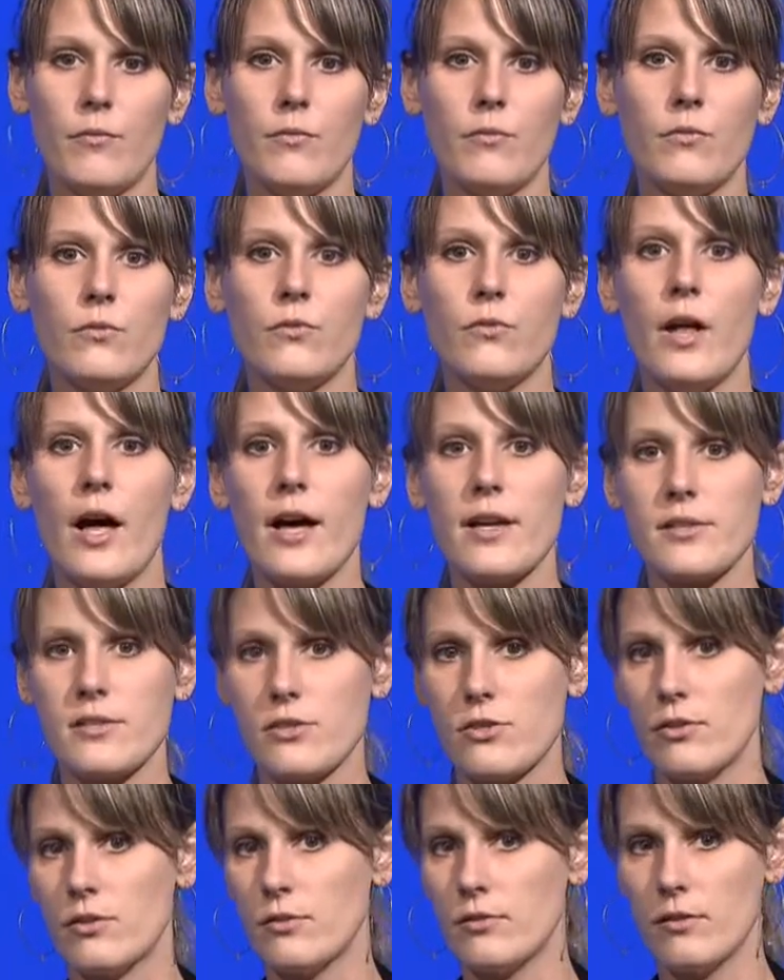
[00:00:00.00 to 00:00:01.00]

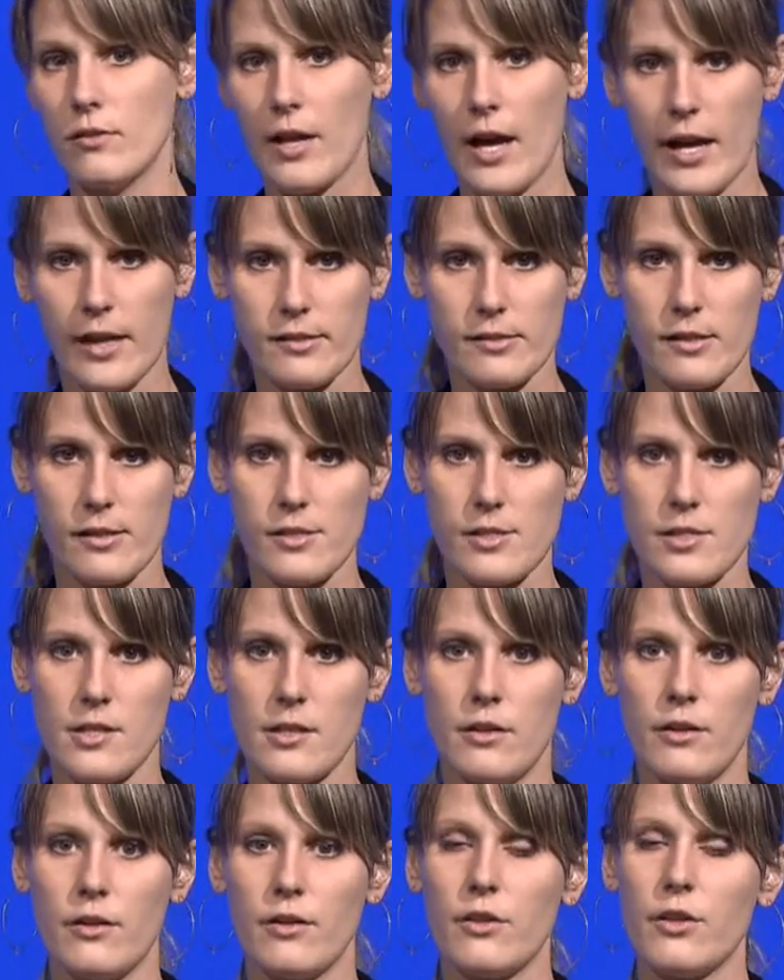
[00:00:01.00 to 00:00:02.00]
less access
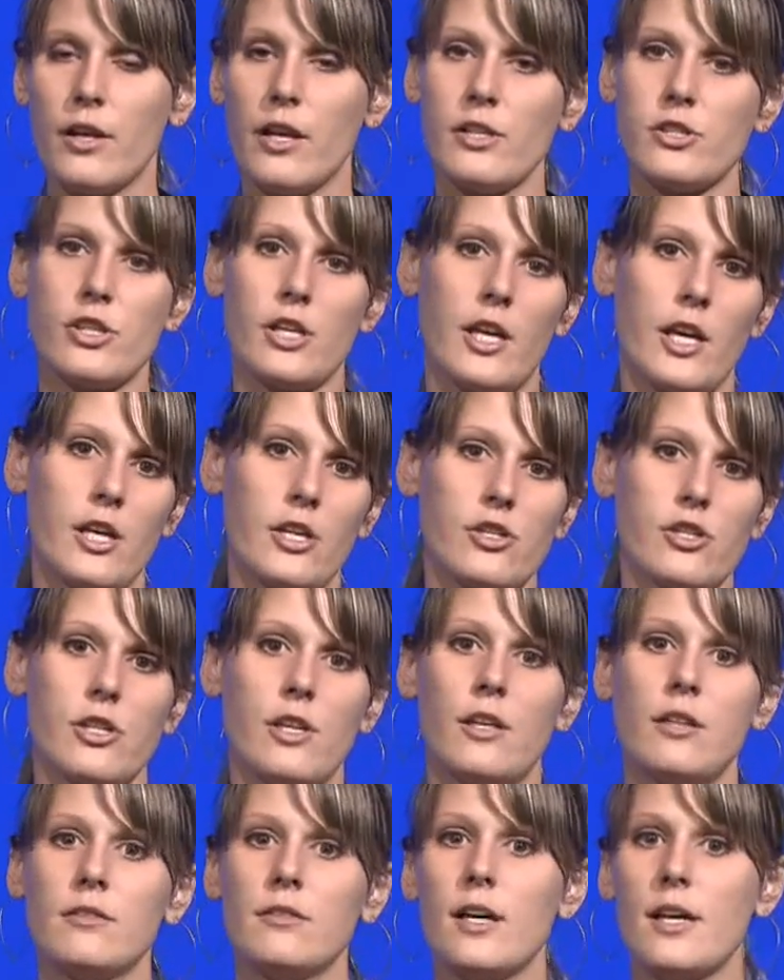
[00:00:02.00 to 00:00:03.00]
to good
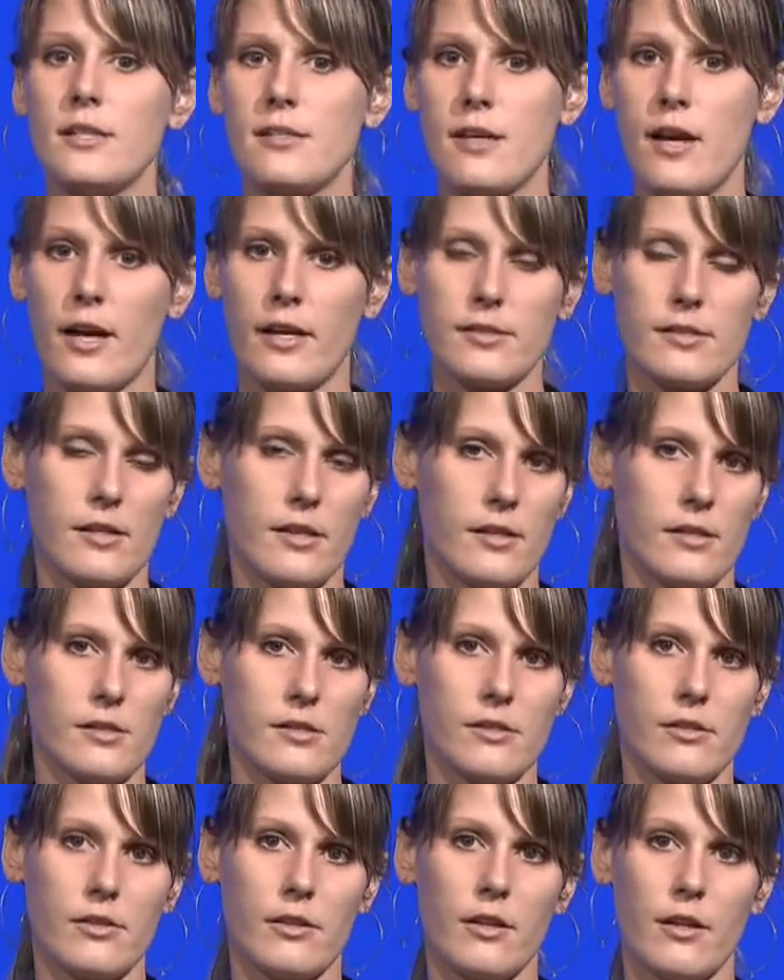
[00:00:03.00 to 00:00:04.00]
education, less access
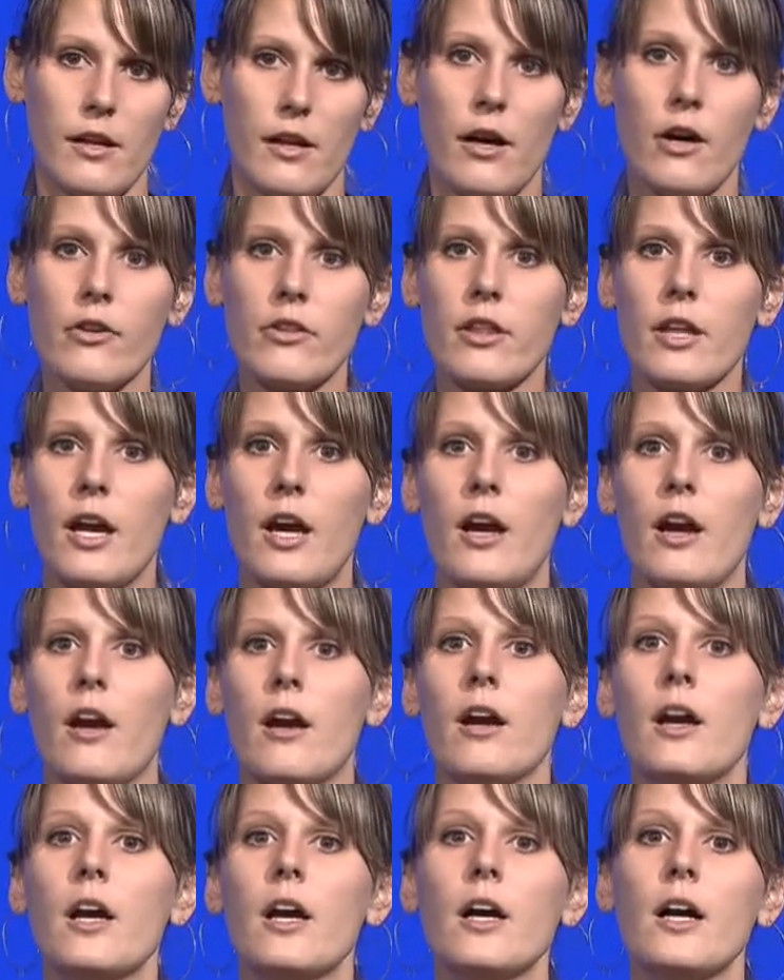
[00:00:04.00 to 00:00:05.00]
to good health
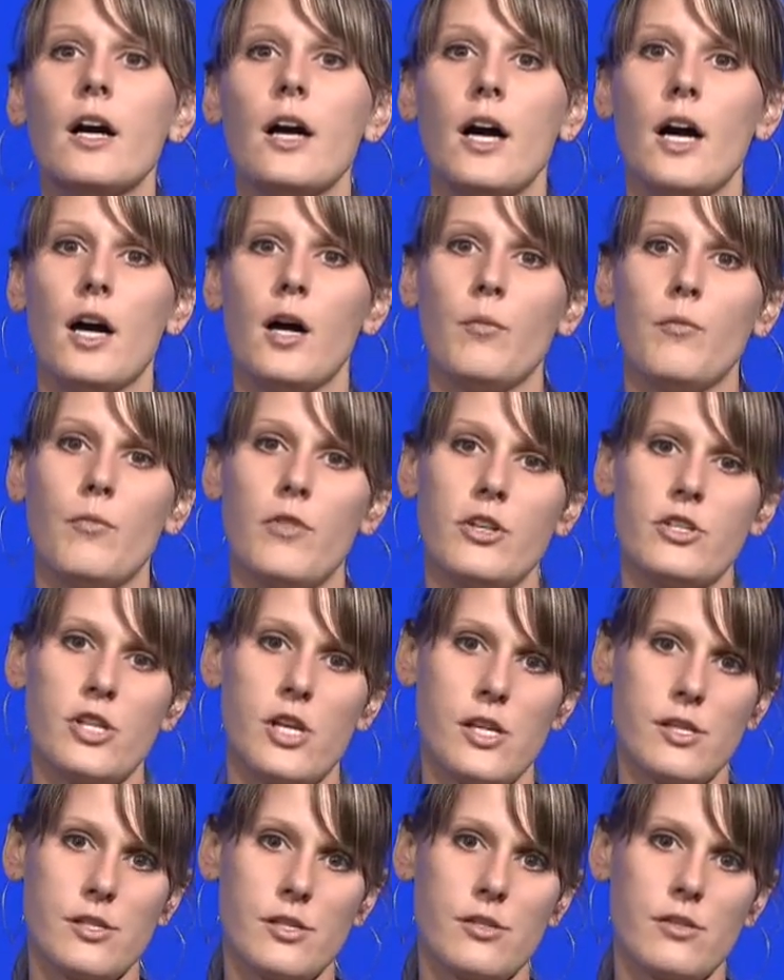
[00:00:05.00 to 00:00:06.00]
care, the
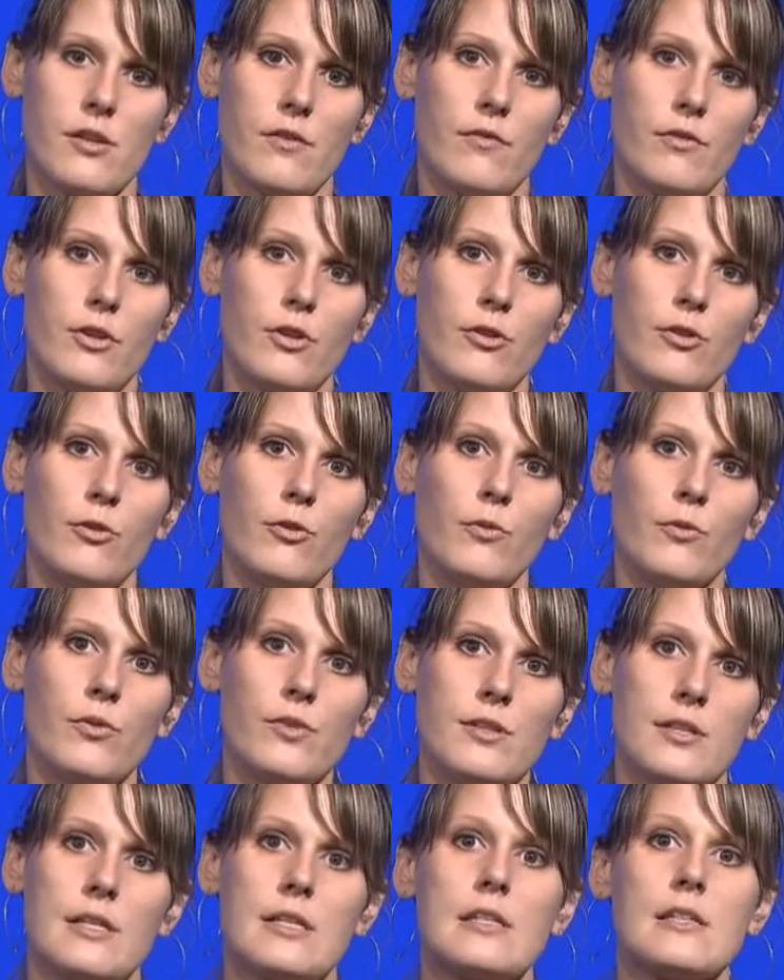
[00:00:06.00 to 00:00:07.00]
chances of you
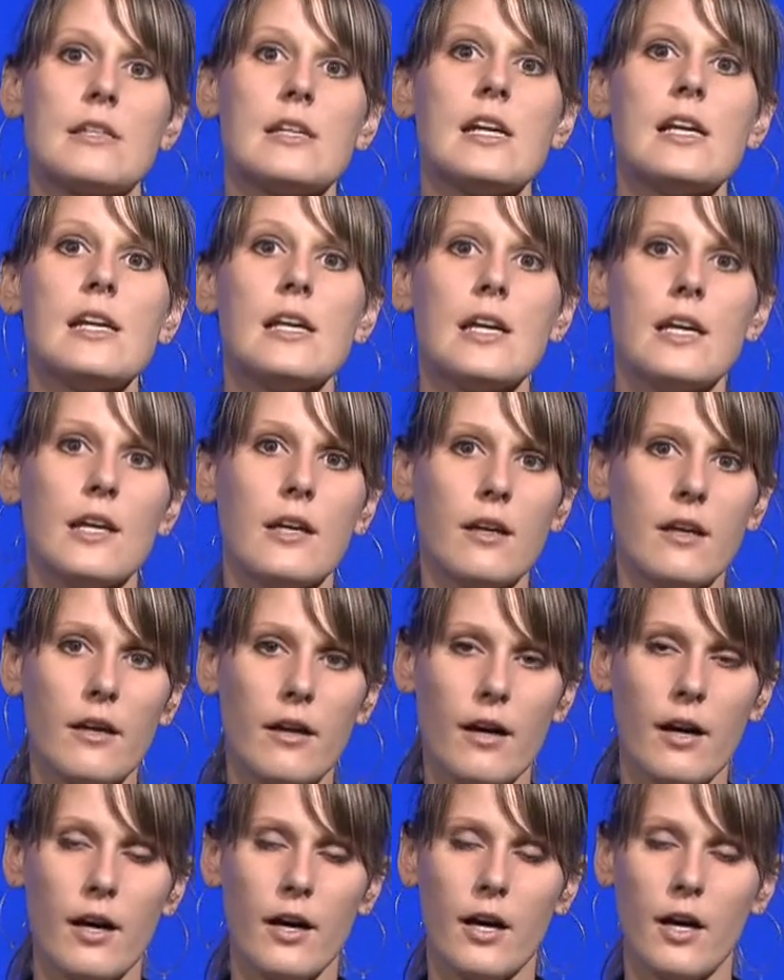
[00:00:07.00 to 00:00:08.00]
succeeding
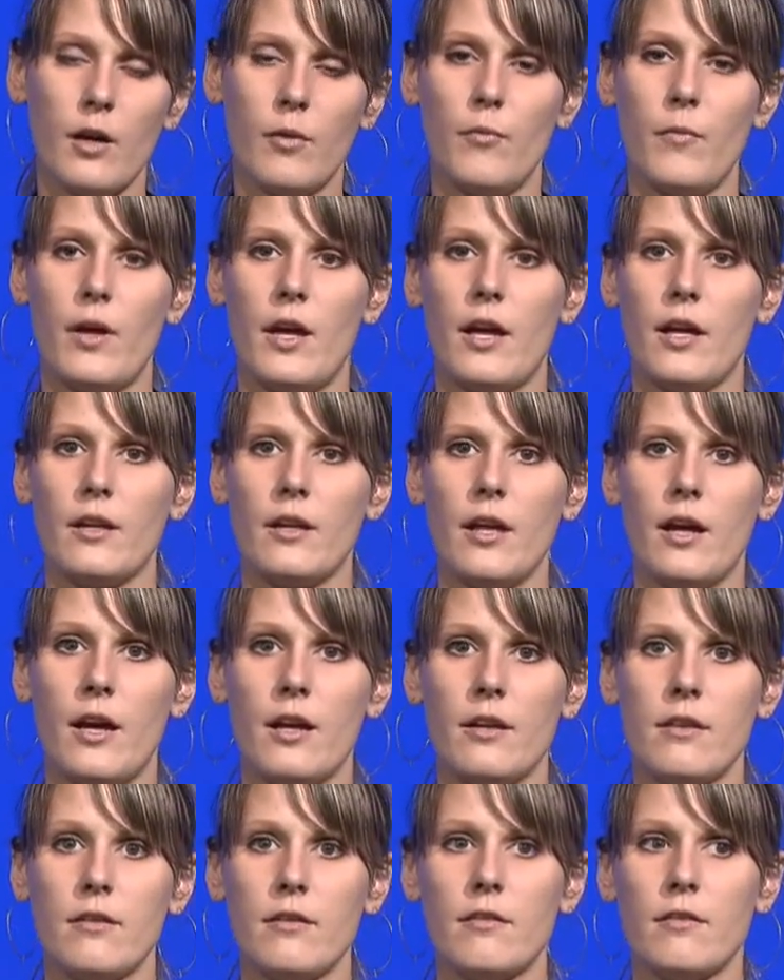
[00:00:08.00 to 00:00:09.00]

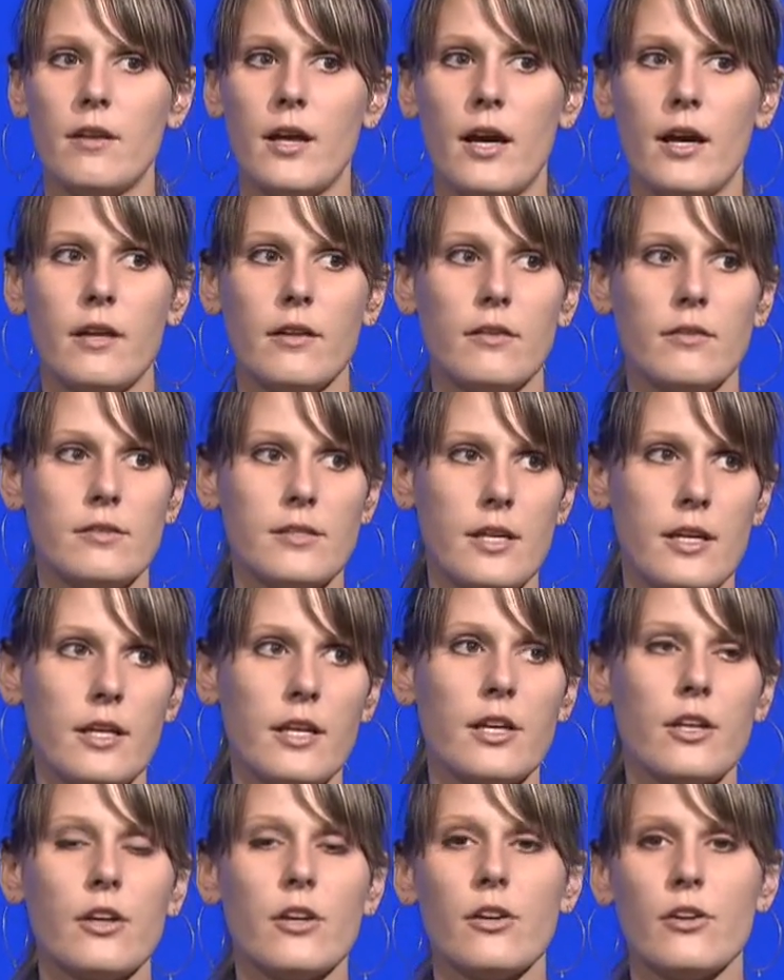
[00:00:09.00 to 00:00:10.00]
and
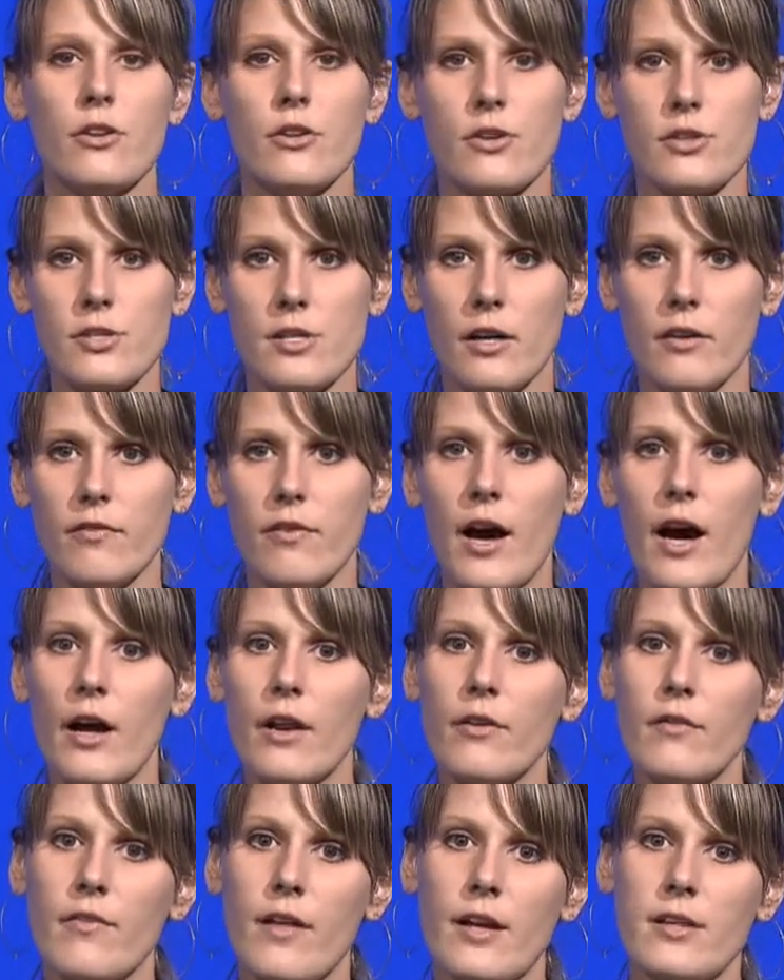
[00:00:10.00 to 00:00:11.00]
digging yourself
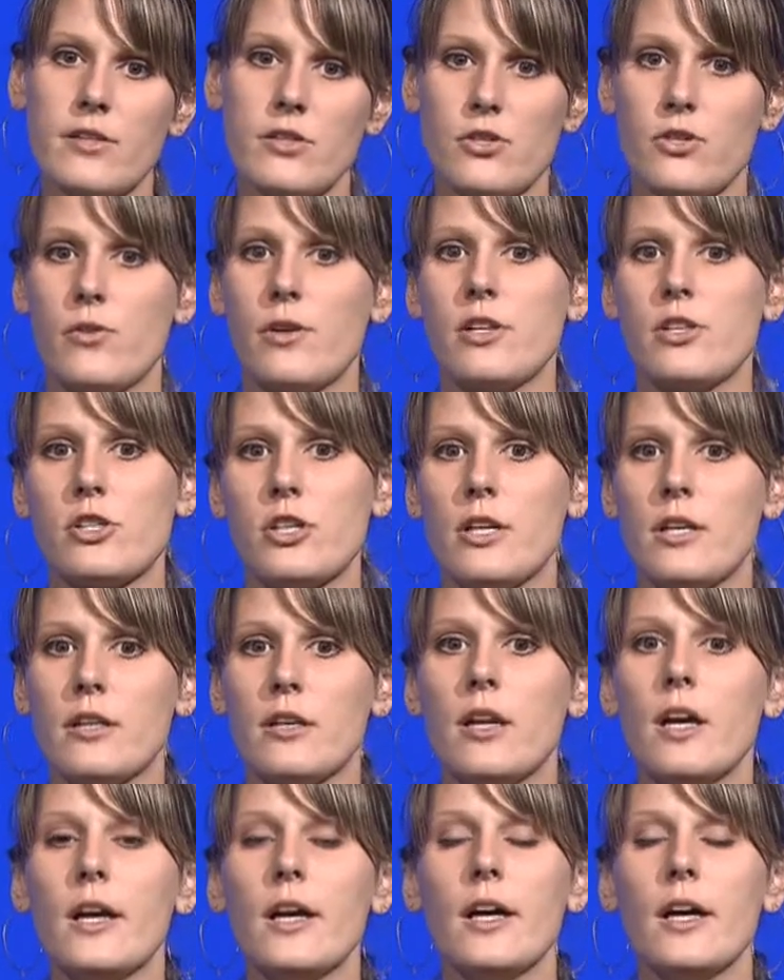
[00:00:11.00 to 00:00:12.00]
out of that situation